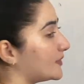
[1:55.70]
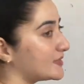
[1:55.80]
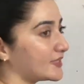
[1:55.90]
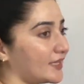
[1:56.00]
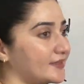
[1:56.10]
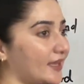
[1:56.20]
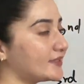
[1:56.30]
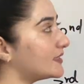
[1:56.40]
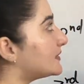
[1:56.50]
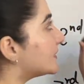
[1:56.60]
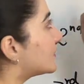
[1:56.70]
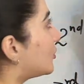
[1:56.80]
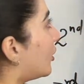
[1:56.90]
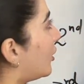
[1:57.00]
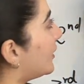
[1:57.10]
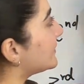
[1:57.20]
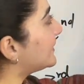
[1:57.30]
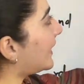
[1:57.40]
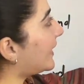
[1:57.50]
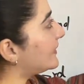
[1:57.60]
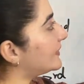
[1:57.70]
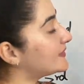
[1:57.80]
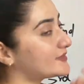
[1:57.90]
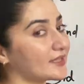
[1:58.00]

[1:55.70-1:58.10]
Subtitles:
we say that it is cause and its